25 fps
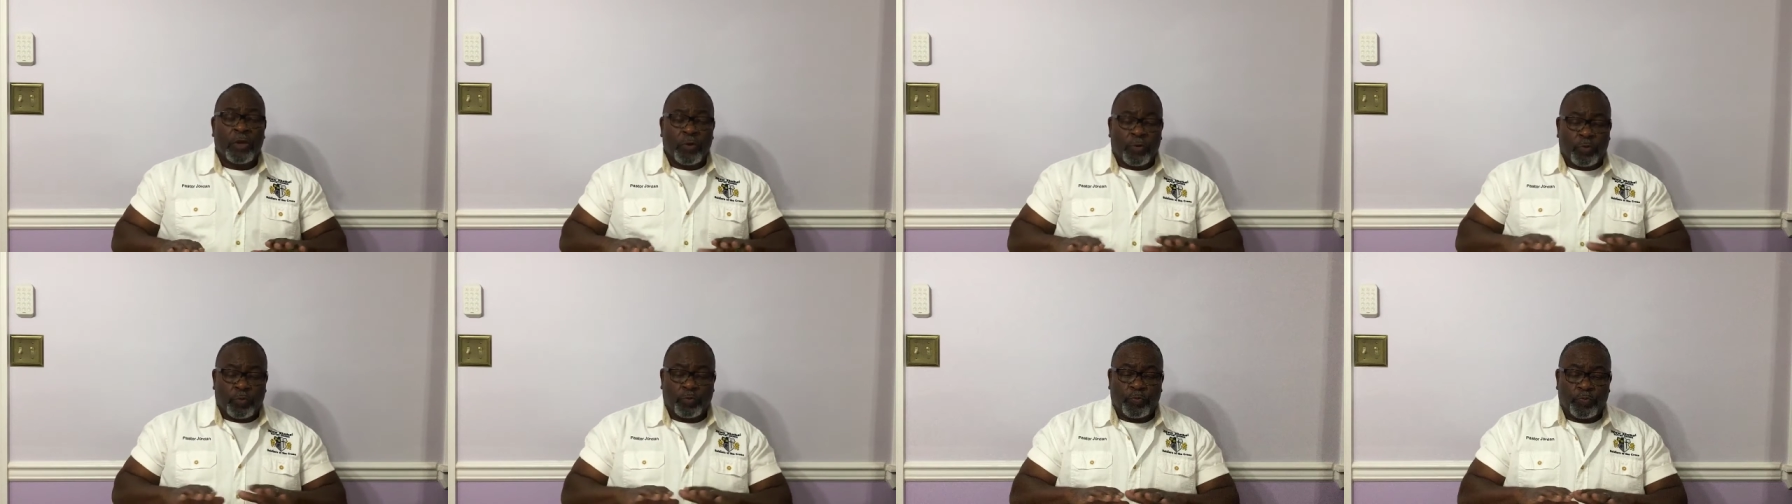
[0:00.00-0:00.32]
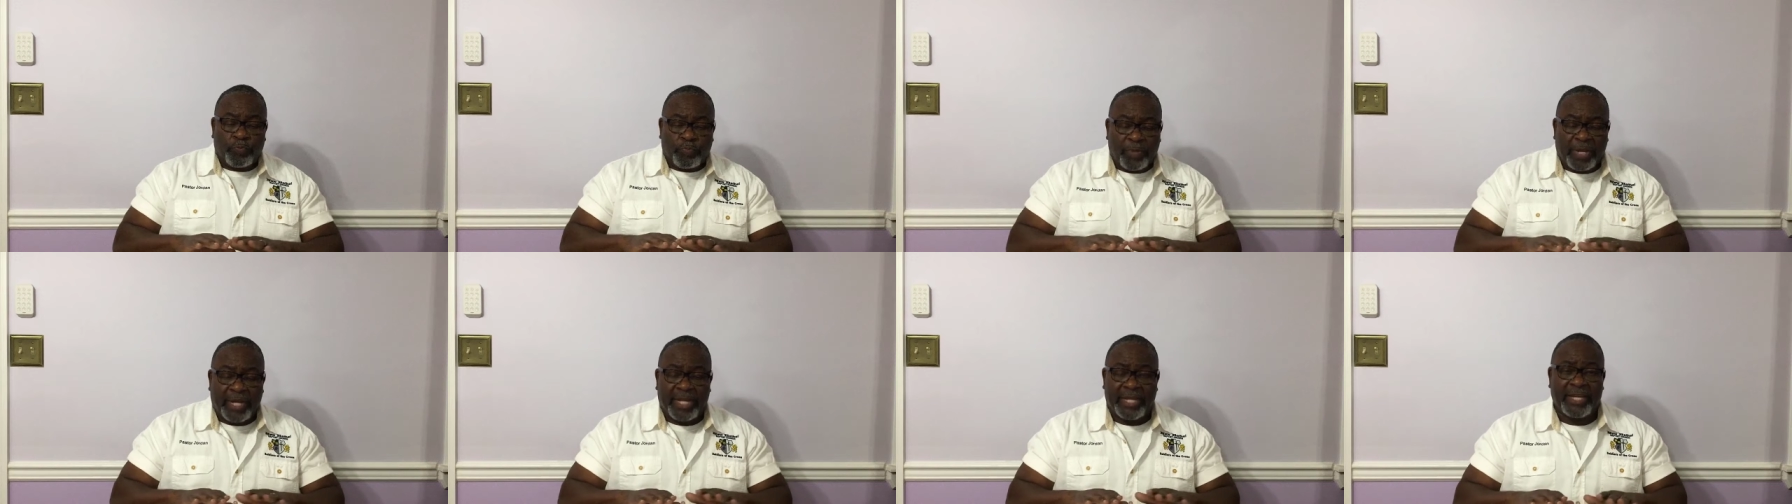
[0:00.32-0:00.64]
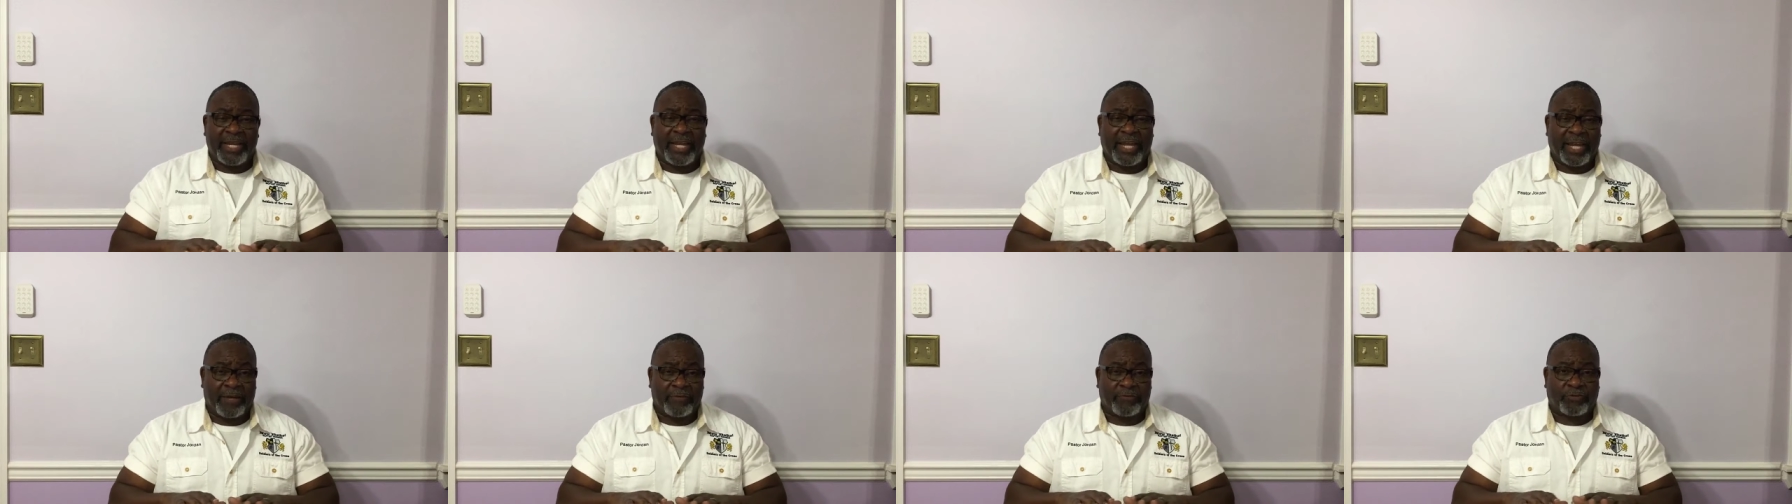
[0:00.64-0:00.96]

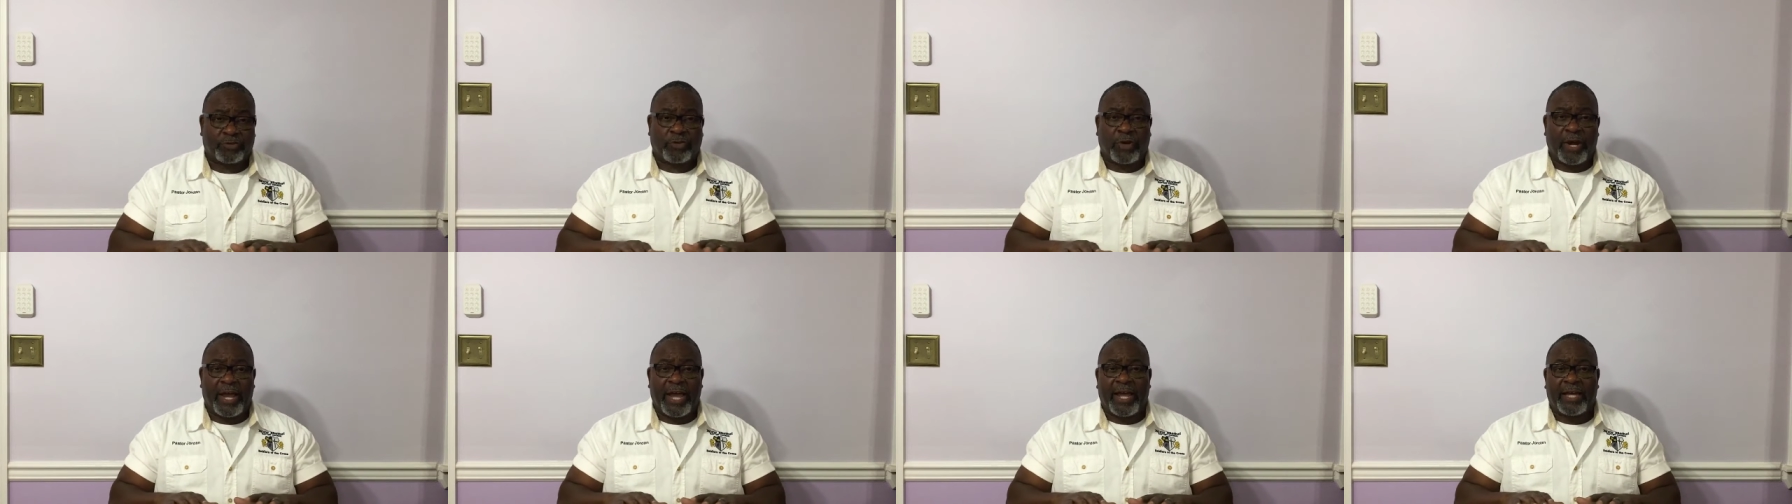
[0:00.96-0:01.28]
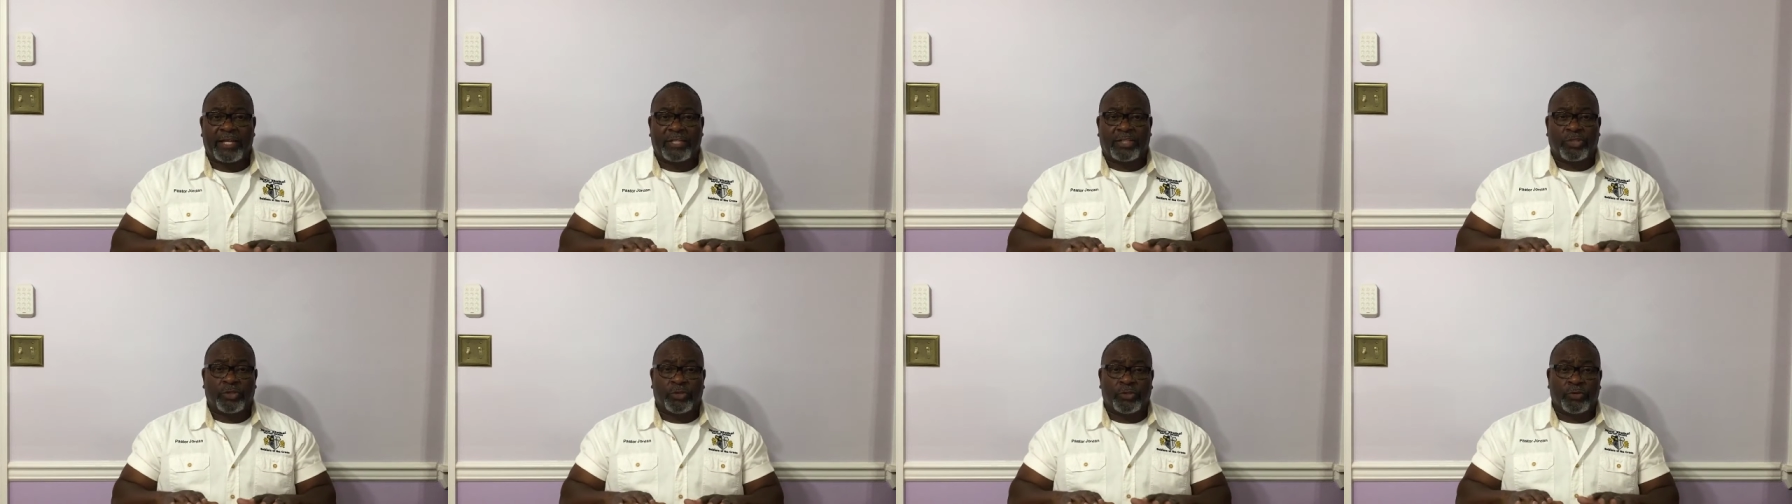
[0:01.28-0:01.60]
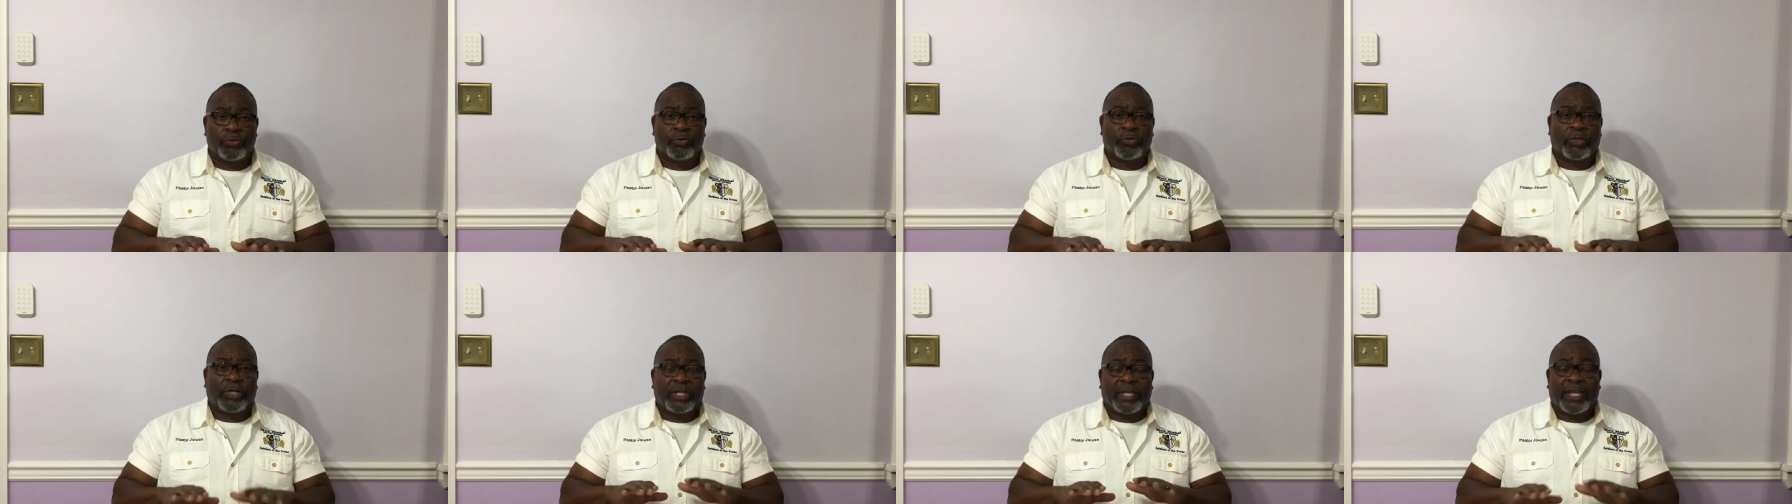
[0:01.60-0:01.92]
many have tried
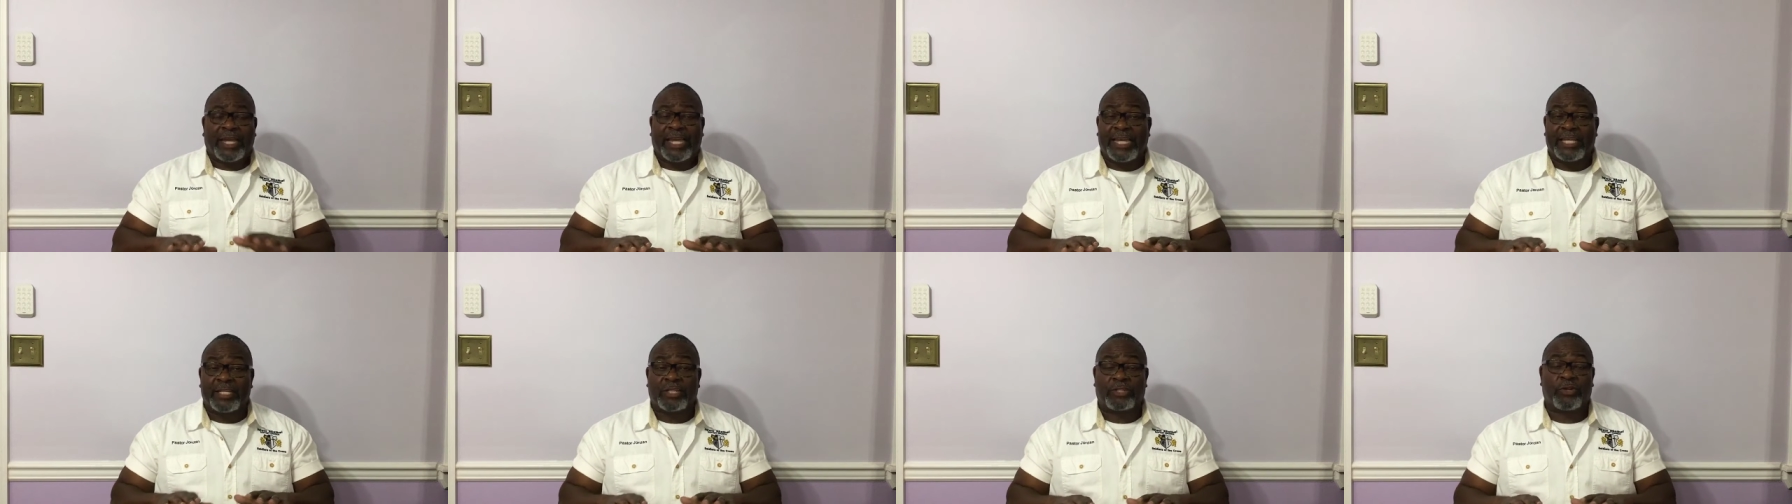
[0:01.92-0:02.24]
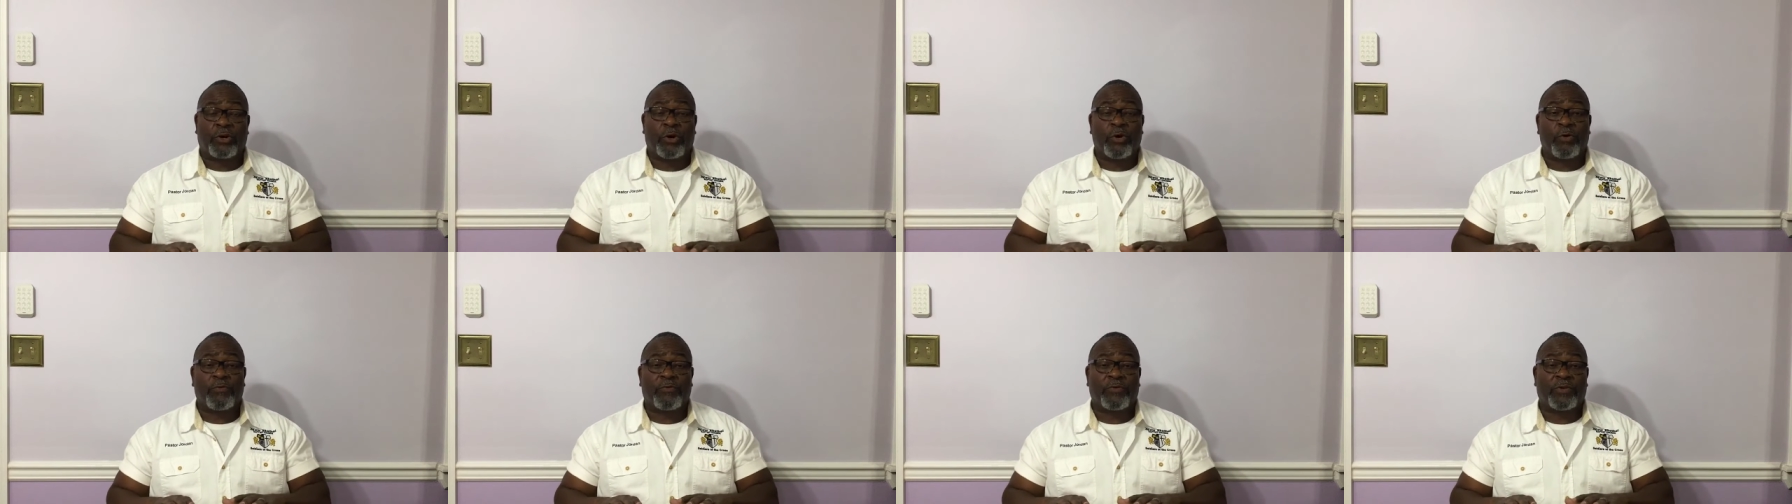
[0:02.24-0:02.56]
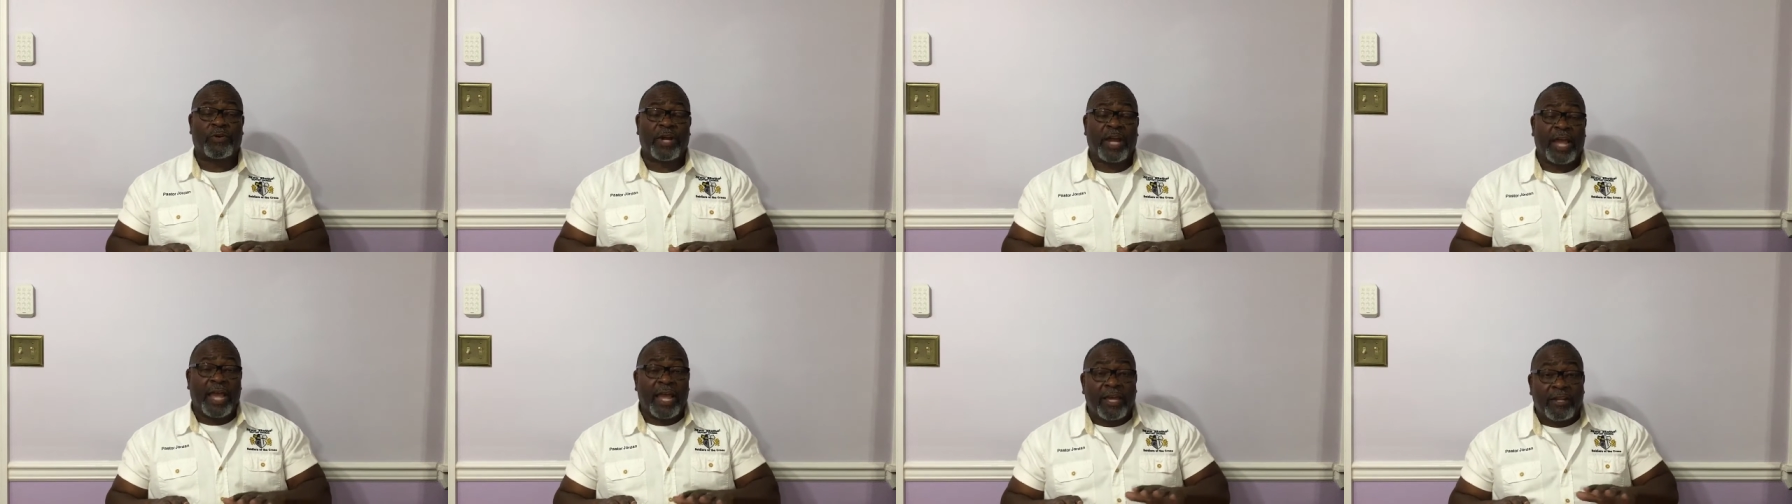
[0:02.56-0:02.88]
to glaze
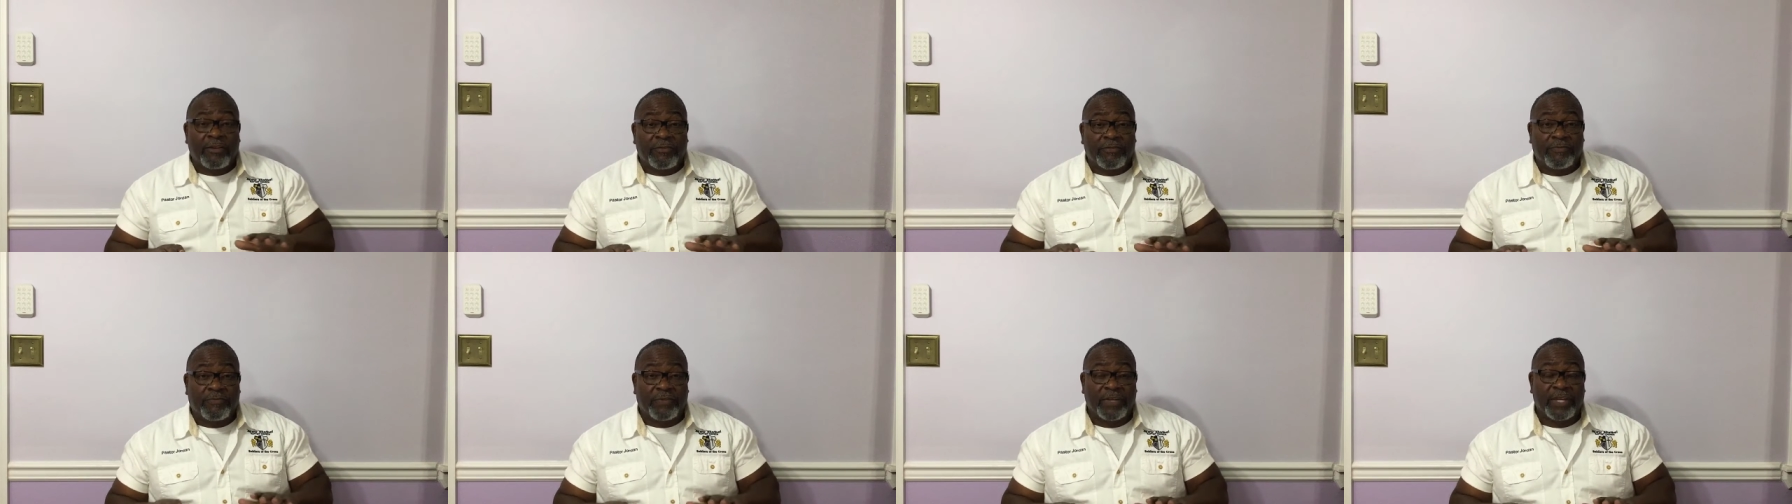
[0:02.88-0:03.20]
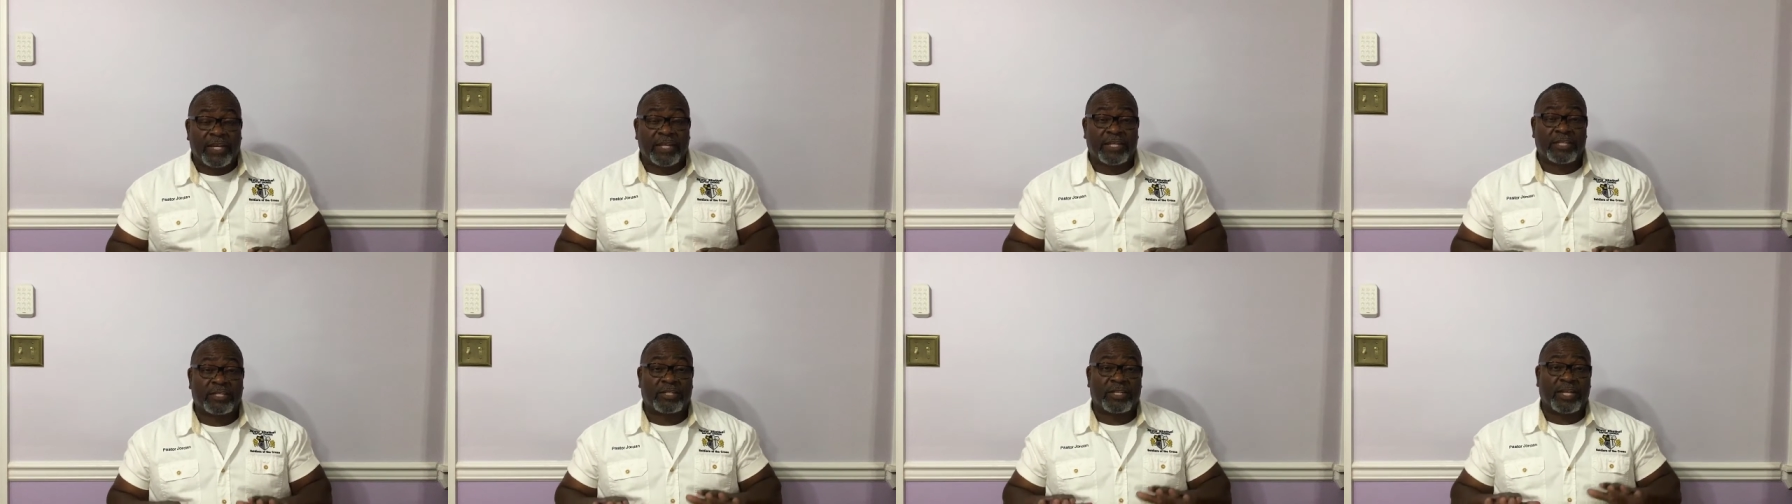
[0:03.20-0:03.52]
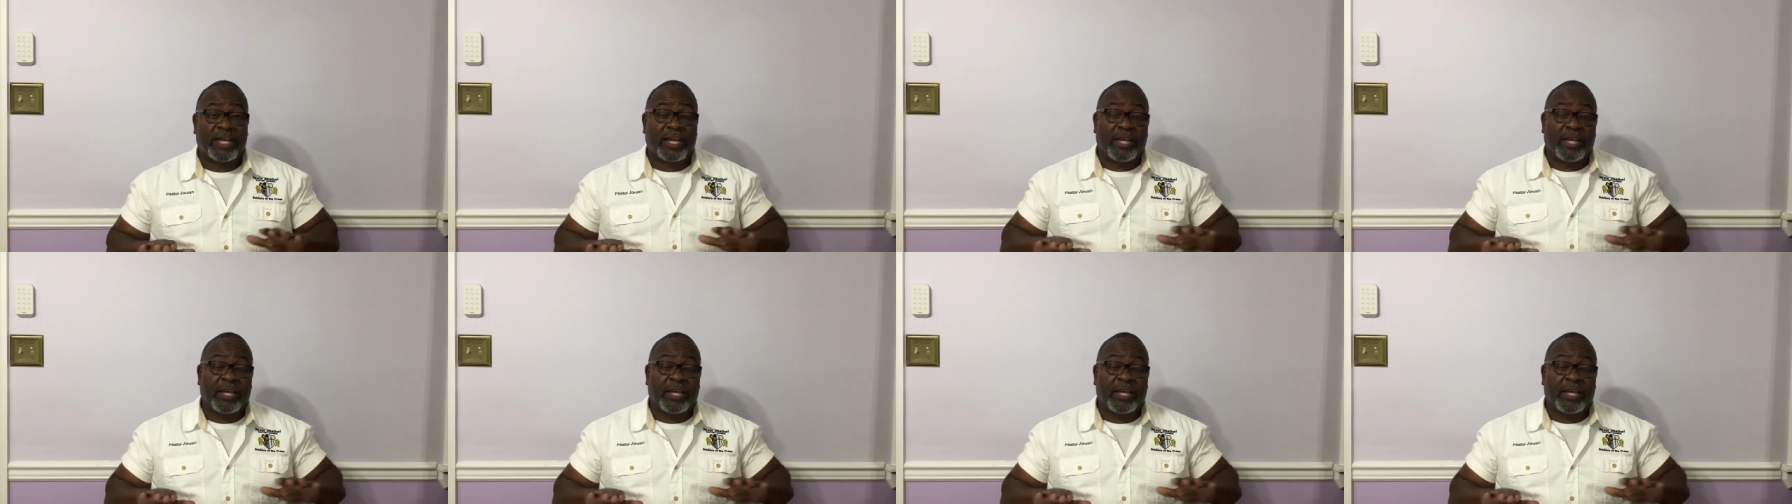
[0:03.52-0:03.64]
over and fix